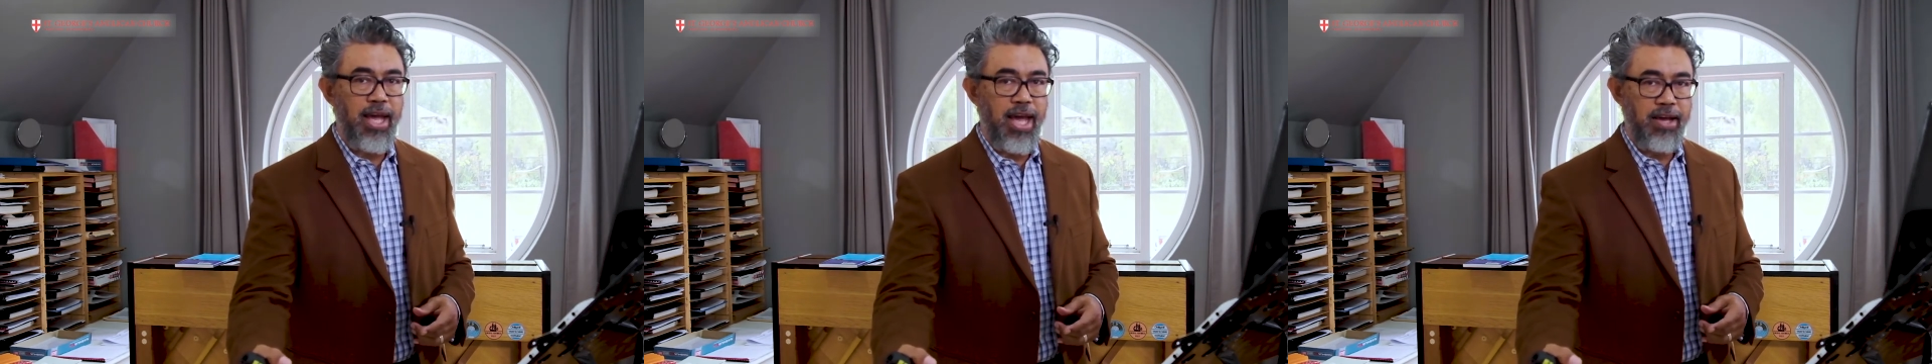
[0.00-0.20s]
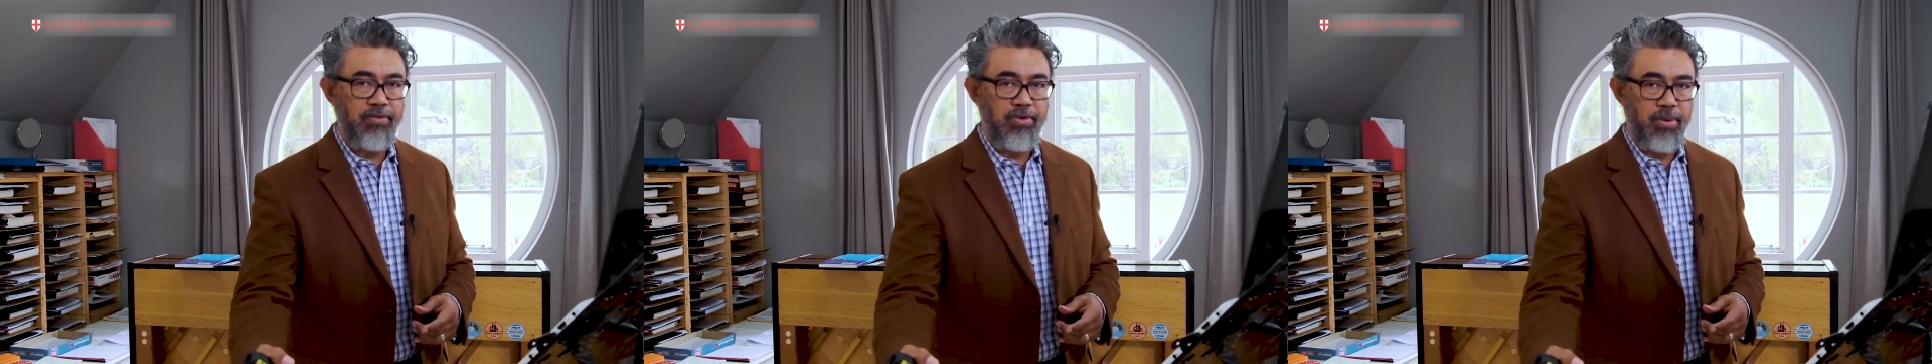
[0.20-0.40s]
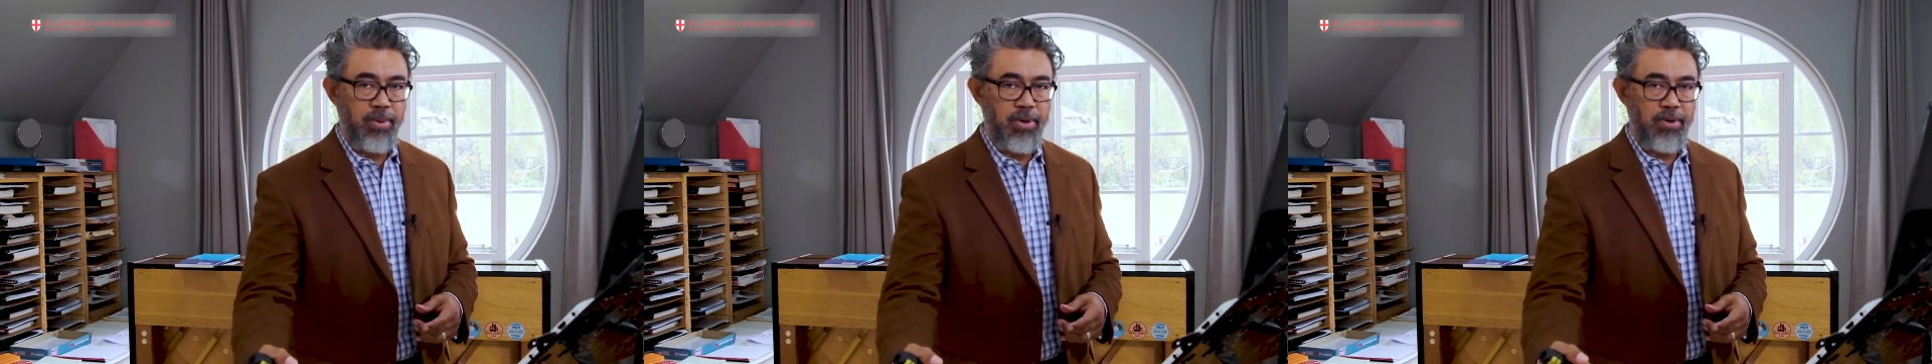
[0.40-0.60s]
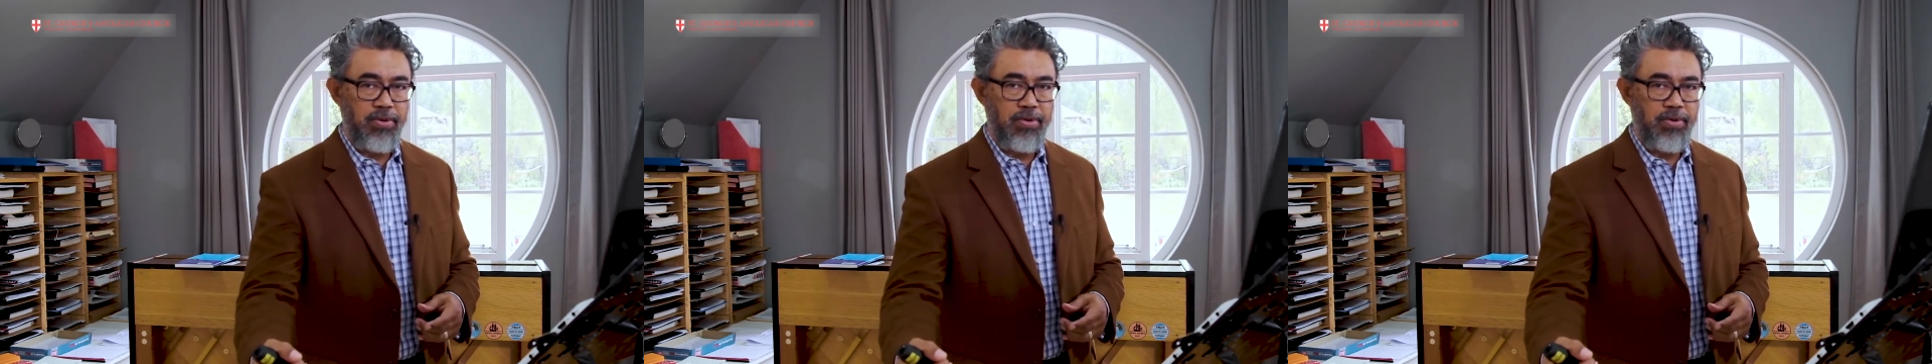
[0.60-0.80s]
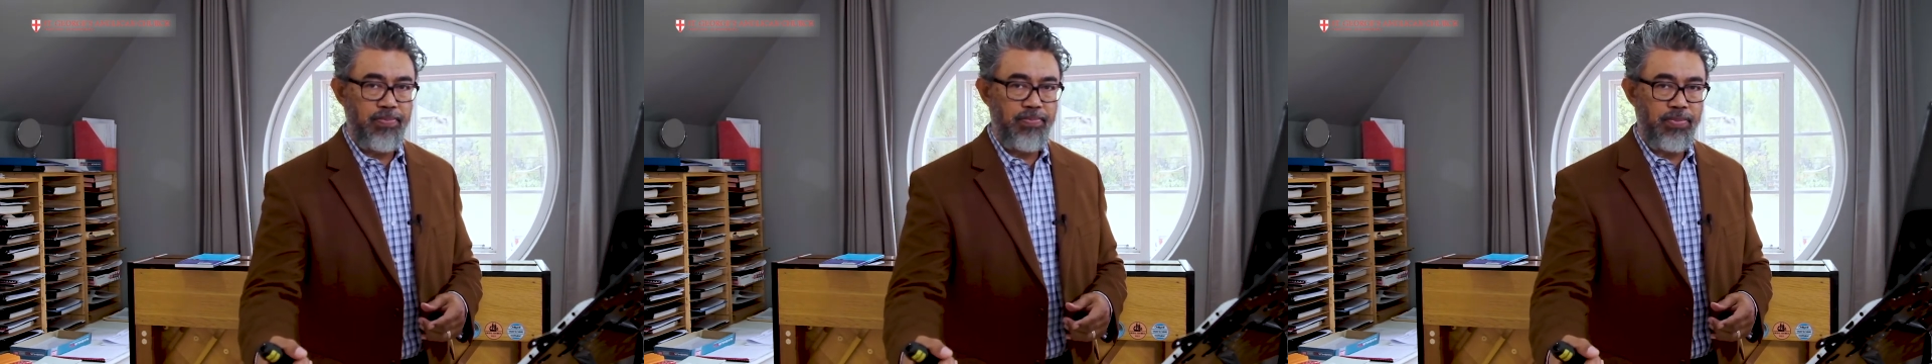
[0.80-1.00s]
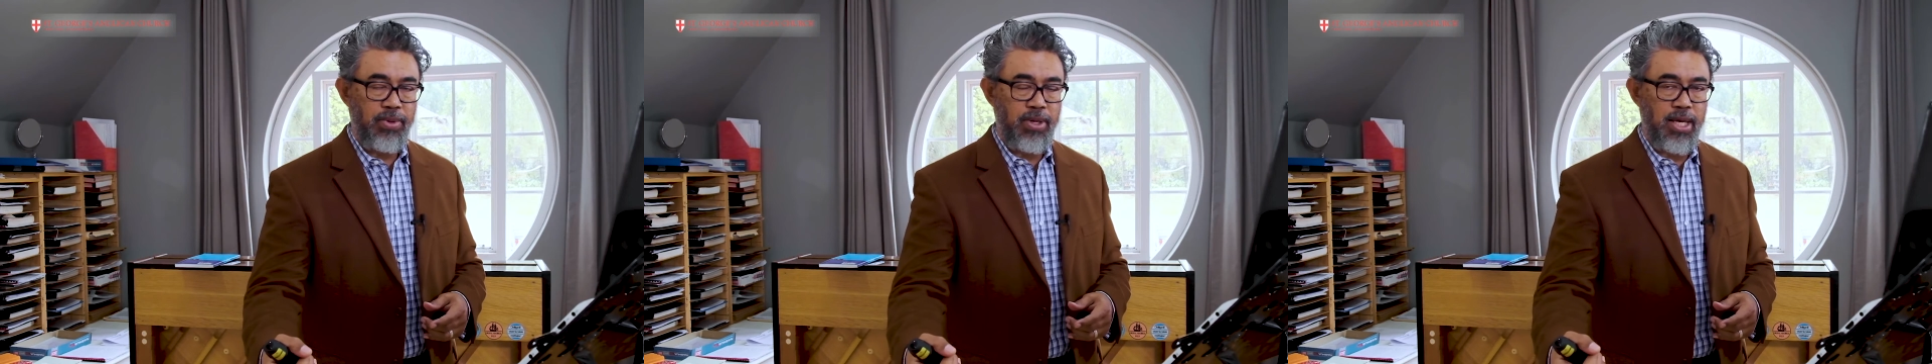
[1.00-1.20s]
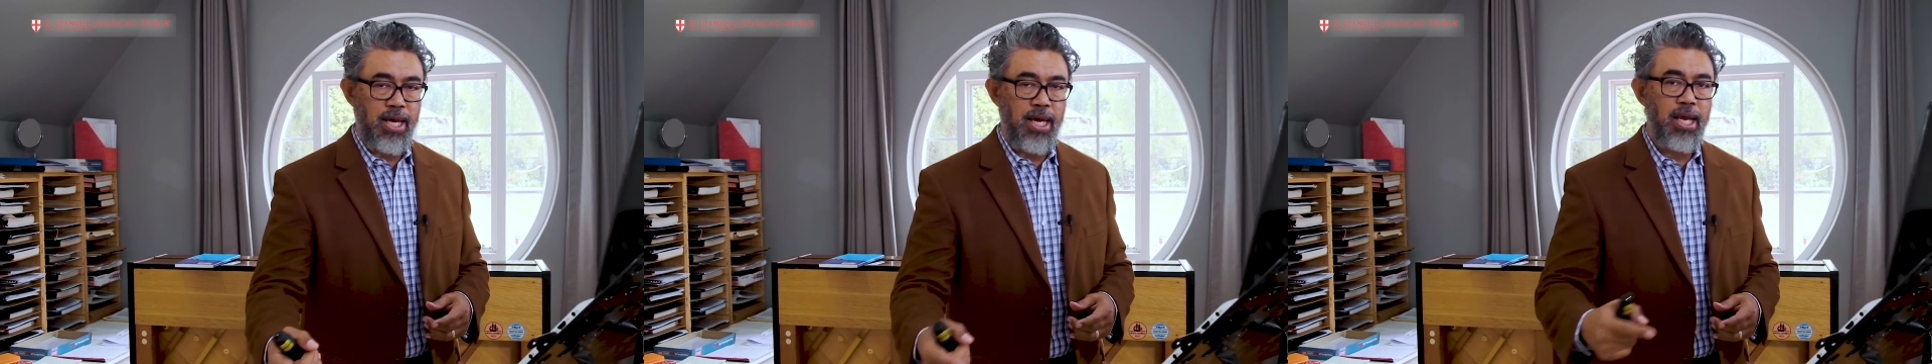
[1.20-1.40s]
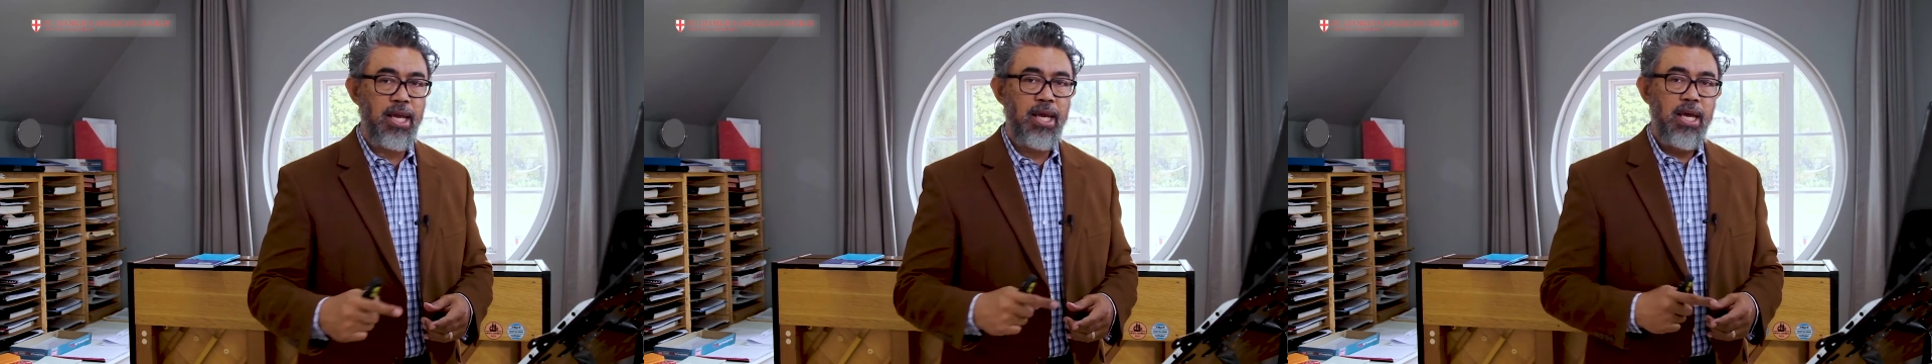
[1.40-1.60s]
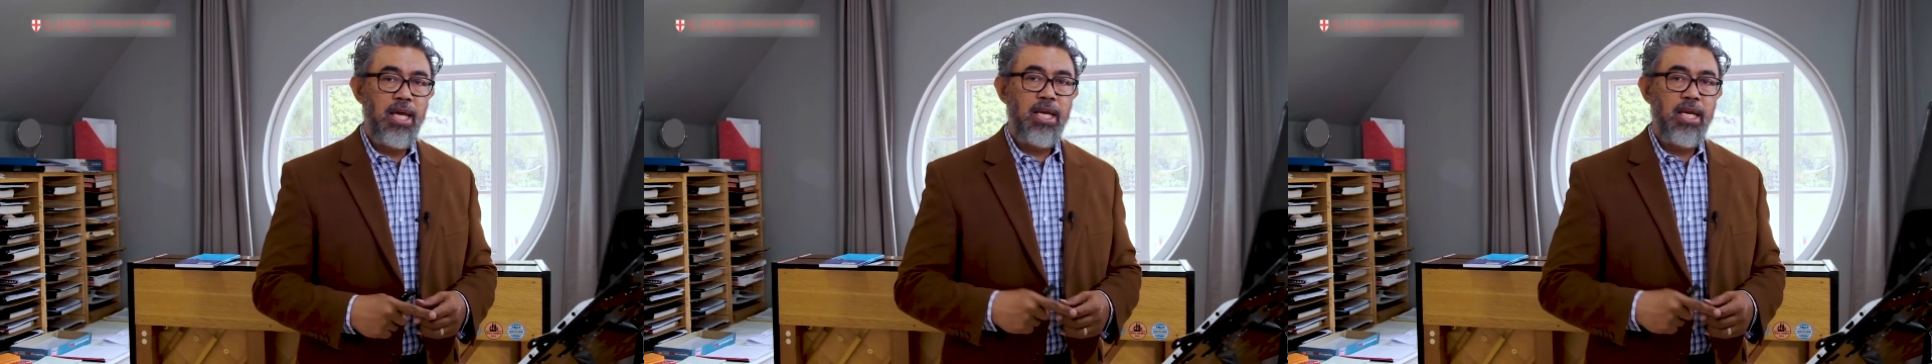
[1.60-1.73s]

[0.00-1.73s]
afterwards, okay?